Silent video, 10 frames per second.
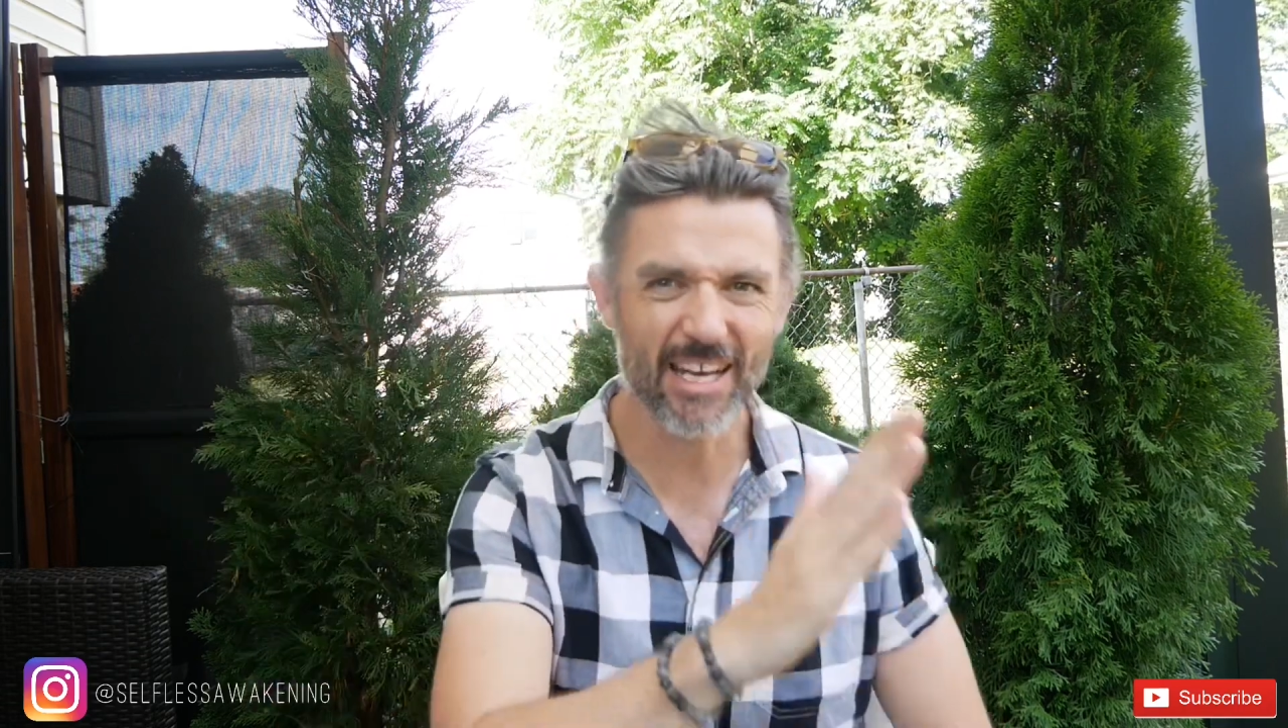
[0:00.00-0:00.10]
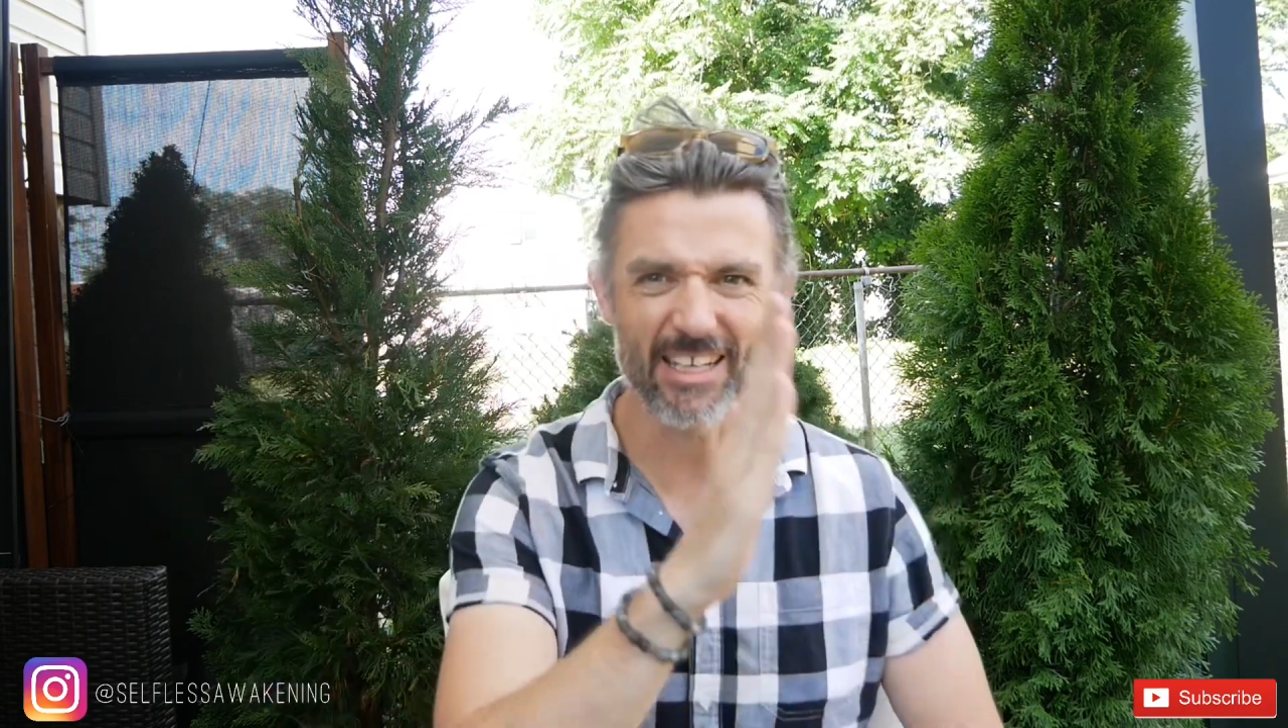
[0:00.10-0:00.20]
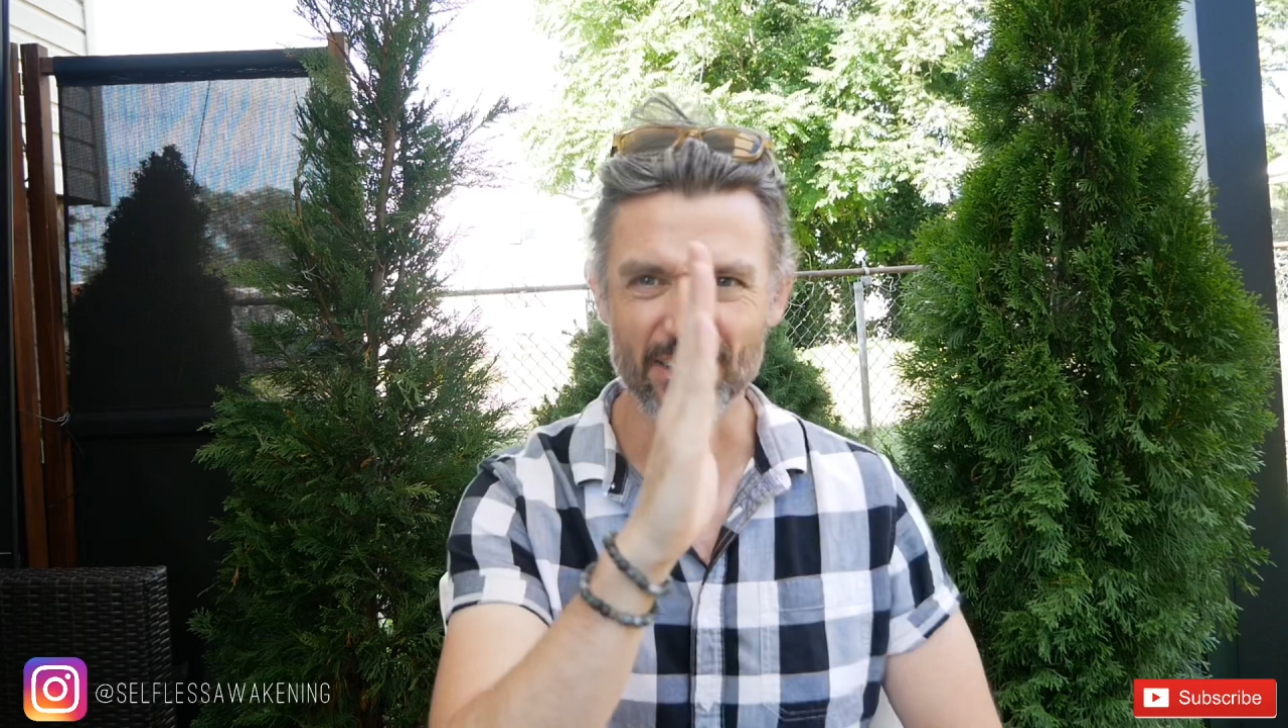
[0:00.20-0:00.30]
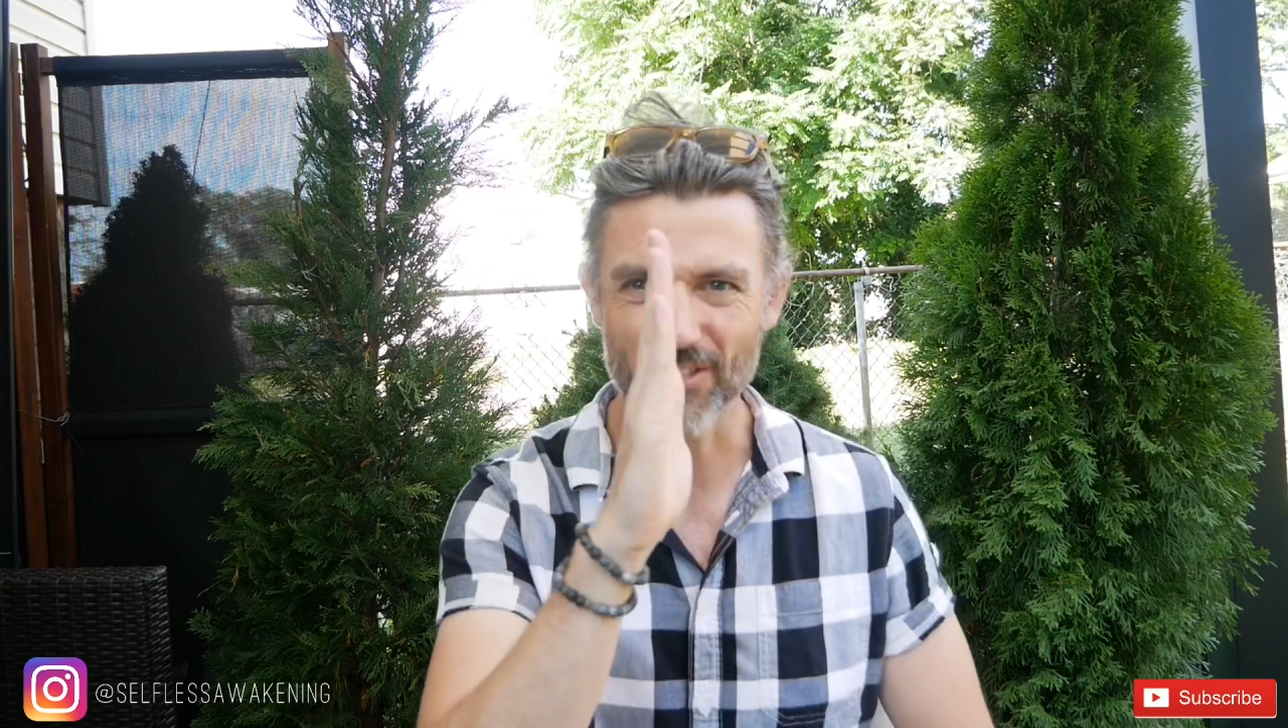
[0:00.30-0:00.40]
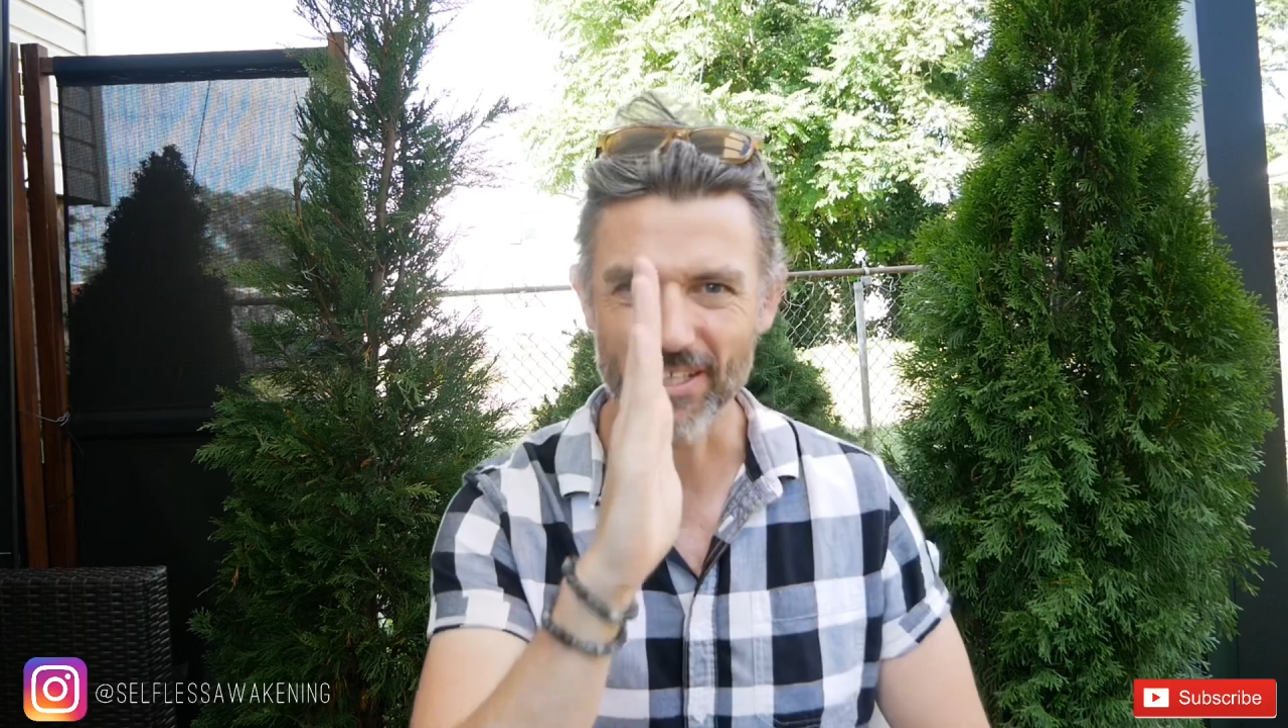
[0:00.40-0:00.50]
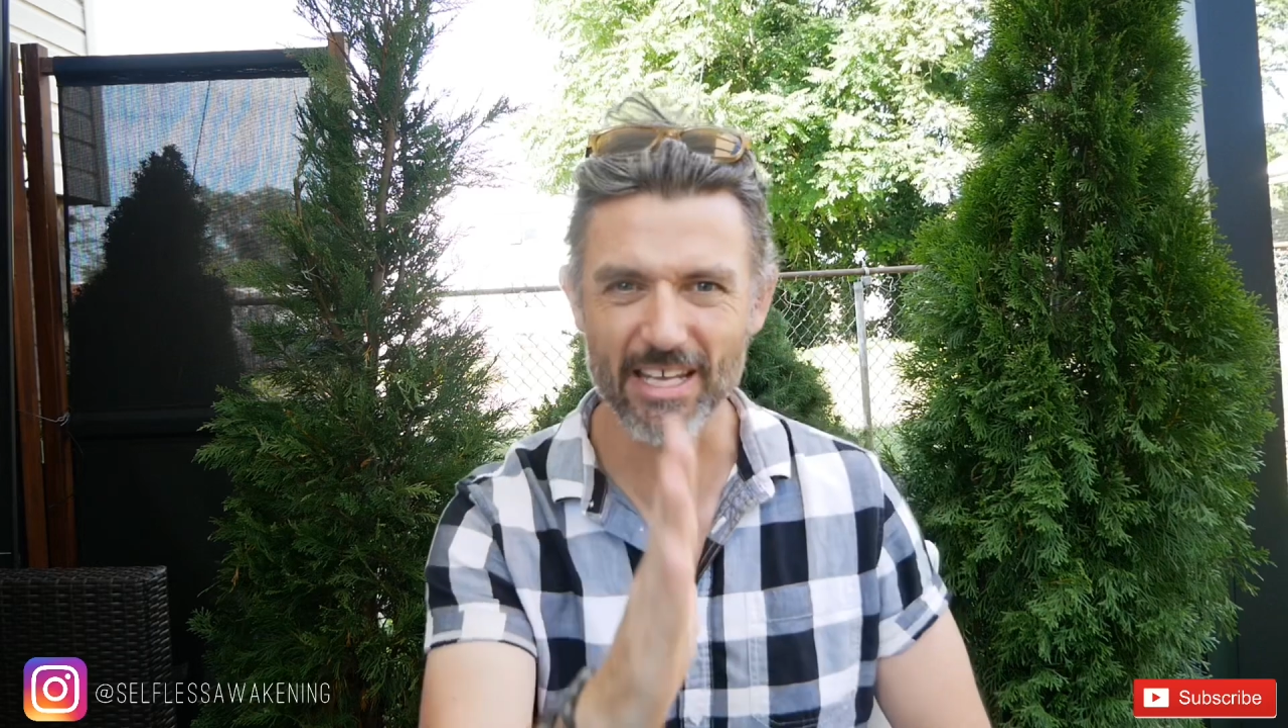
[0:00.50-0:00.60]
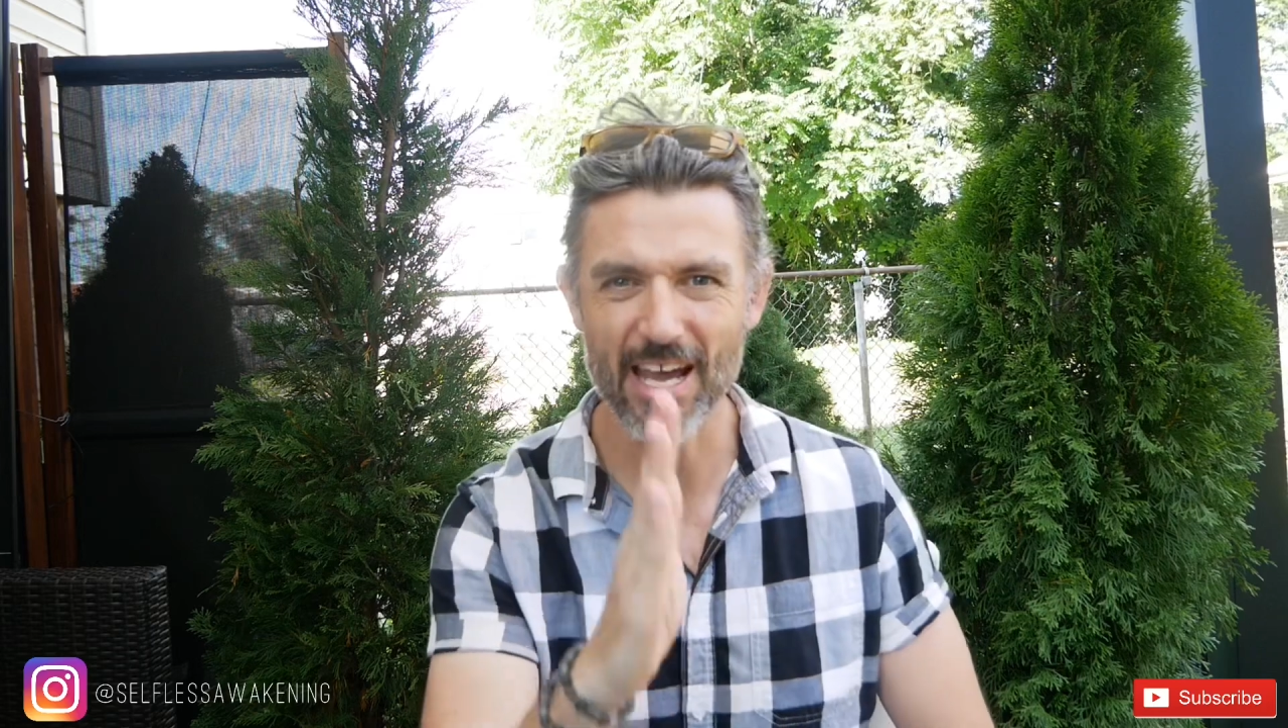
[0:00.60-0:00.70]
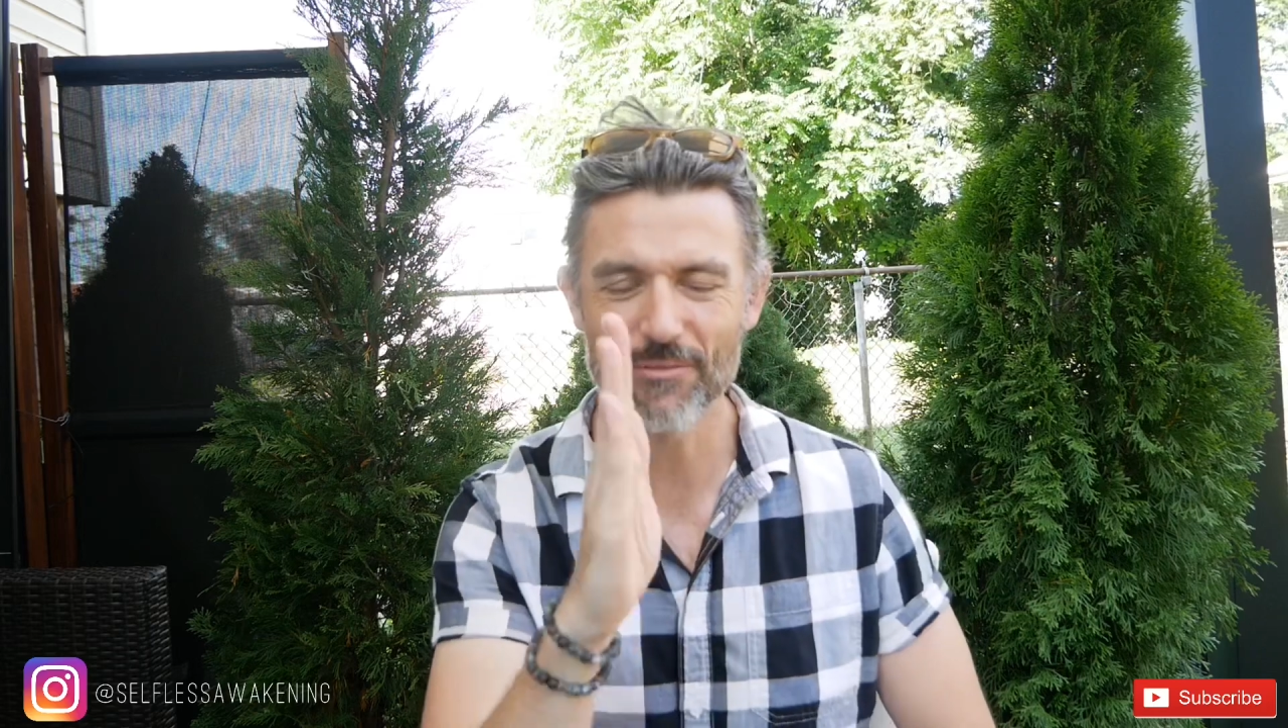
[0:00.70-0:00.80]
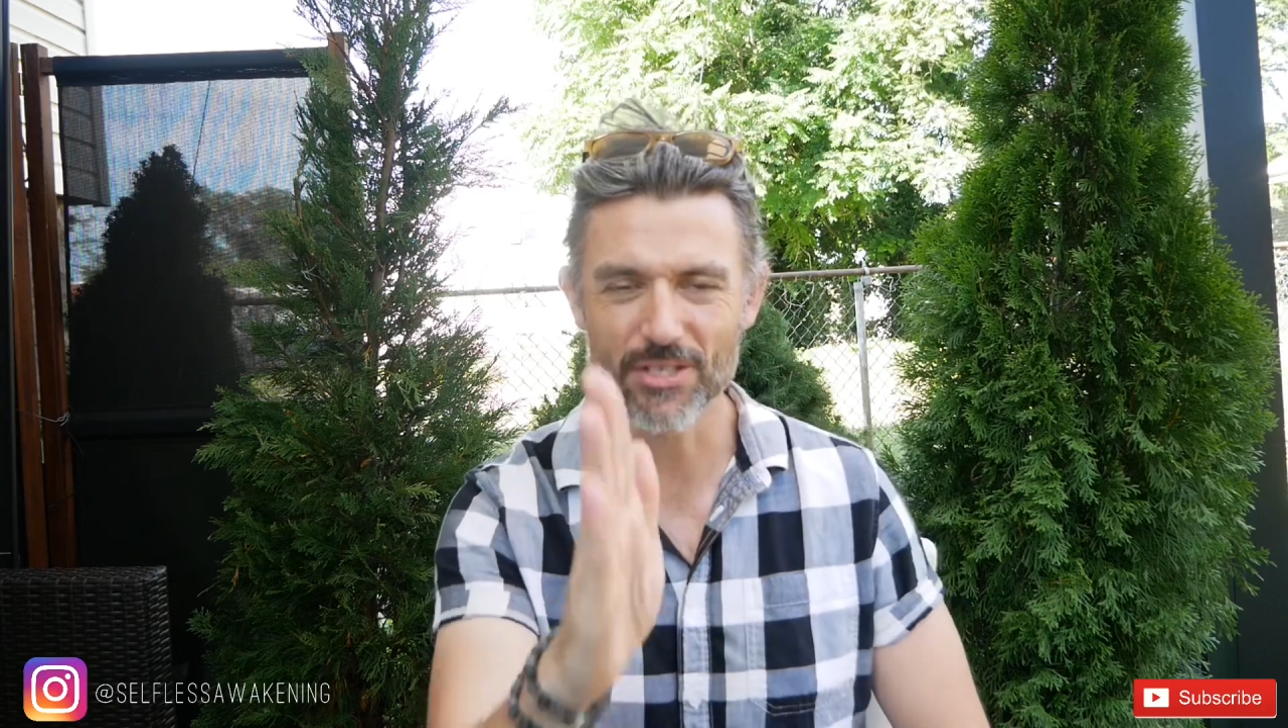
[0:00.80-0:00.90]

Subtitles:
and it's like they have